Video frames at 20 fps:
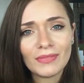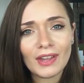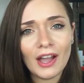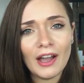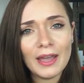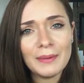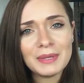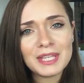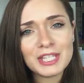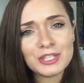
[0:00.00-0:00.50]

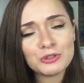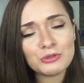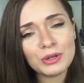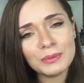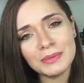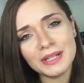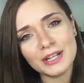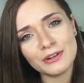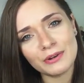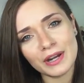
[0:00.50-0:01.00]
I'm
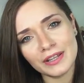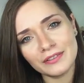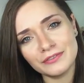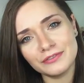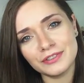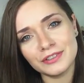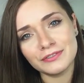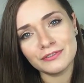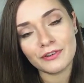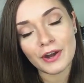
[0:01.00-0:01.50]
extremely
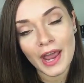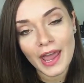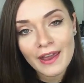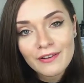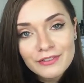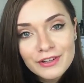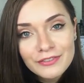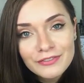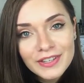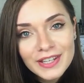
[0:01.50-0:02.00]
grateful for
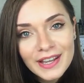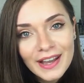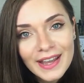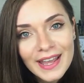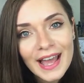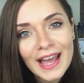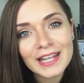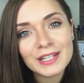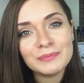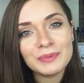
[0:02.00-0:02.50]
everything I
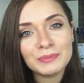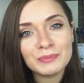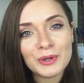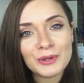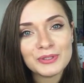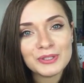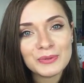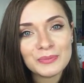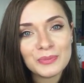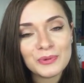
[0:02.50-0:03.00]
had, but
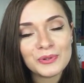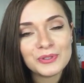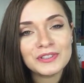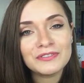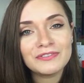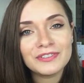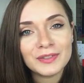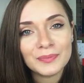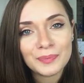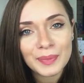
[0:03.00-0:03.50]
most
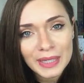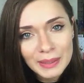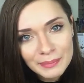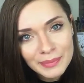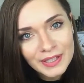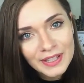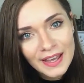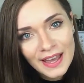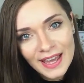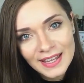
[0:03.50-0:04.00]
important for the
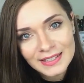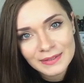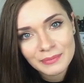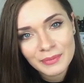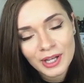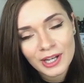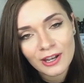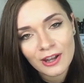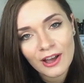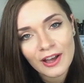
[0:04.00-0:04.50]
people I had in
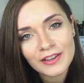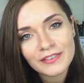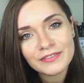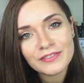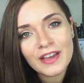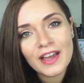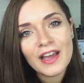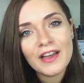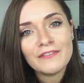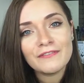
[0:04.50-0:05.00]
my life.
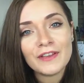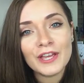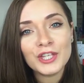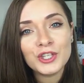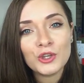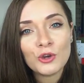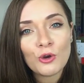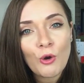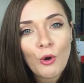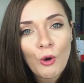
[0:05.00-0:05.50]

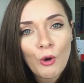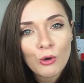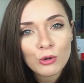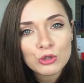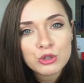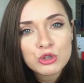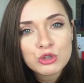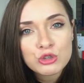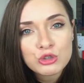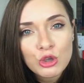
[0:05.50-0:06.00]
Thank you
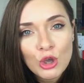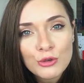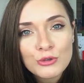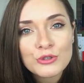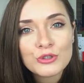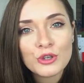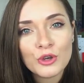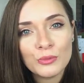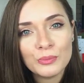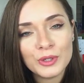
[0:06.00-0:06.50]
all so,
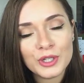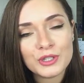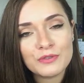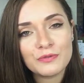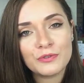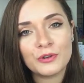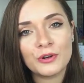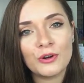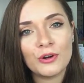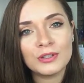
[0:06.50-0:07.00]
so much
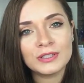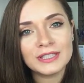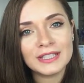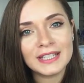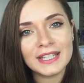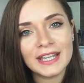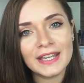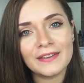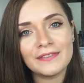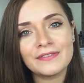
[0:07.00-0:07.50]
for all the
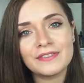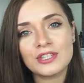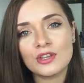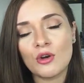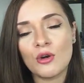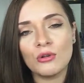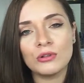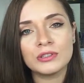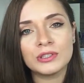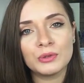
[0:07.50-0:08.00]
gifts,
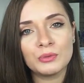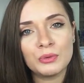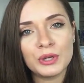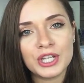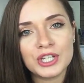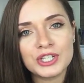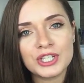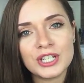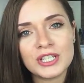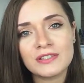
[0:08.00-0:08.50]
all the
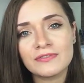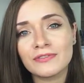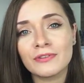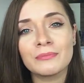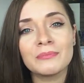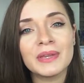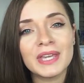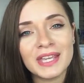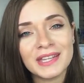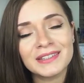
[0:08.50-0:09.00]
wishes, for
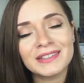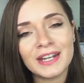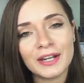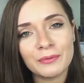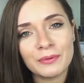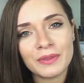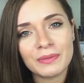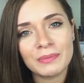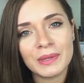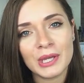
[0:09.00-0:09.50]
being
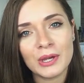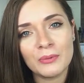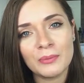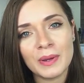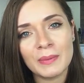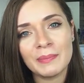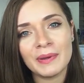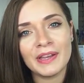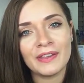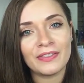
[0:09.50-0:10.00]
there with me on
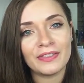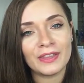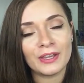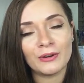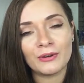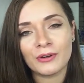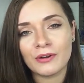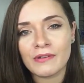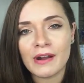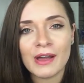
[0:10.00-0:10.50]
my birthday
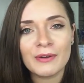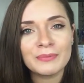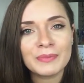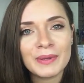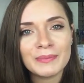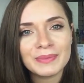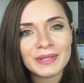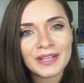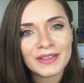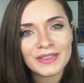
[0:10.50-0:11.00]
or around
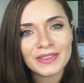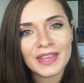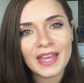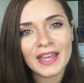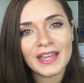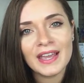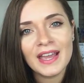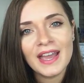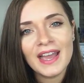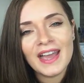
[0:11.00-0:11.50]
my
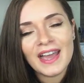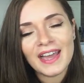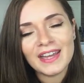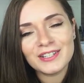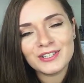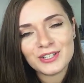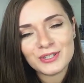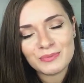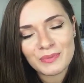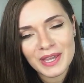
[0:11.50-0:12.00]
birthday,
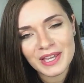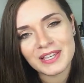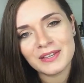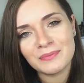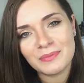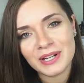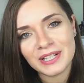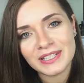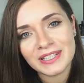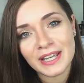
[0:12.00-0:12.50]
and just
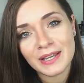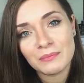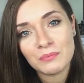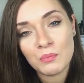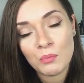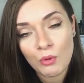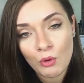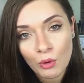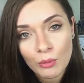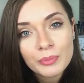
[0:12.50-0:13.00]
making my day
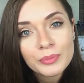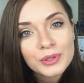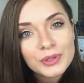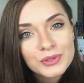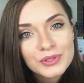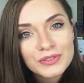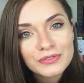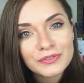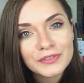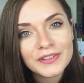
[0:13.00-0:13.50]
more
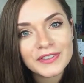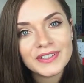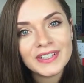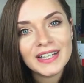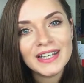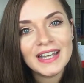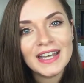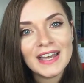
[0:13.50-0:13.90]
beautiful.